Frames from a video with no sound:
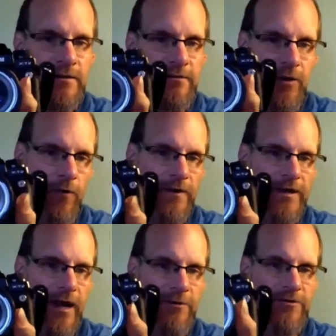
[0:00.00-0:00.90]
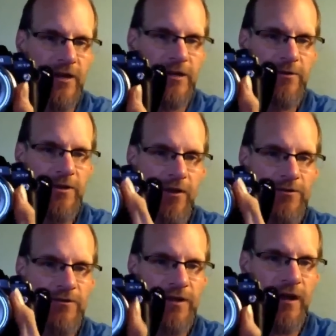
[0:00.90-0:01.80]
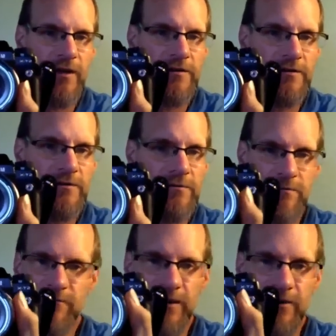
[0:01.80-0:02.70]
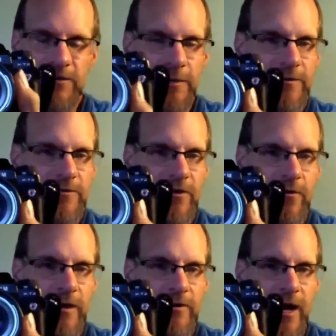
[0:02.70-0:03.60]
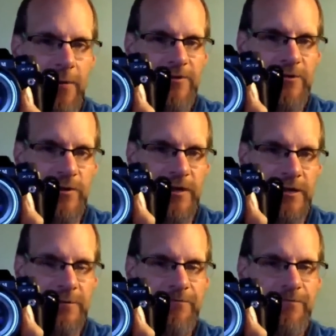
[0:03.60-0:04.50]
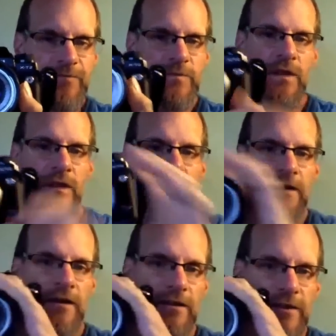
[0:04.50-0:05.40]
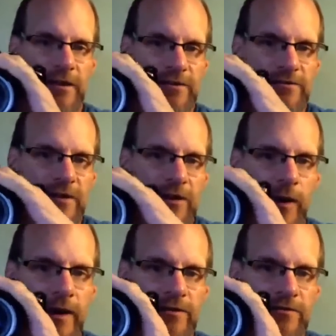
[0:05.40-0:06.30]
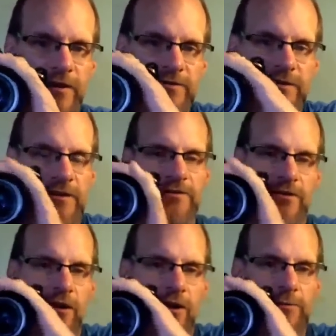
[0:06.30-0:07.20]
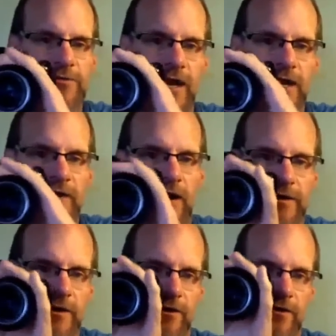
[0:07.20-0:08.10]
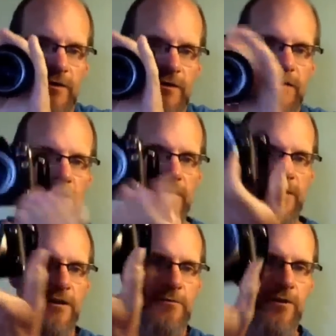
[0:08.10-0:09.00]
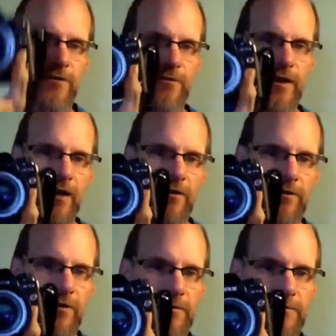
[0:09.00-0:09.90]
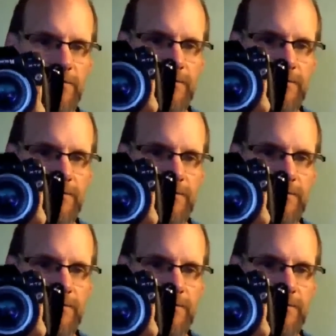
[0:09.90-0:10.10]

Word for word: You hold the camera steady, but you've also got fingertip control right in your aperture ring. This is not quite as efficient because your arm is kind of out here. But if you have your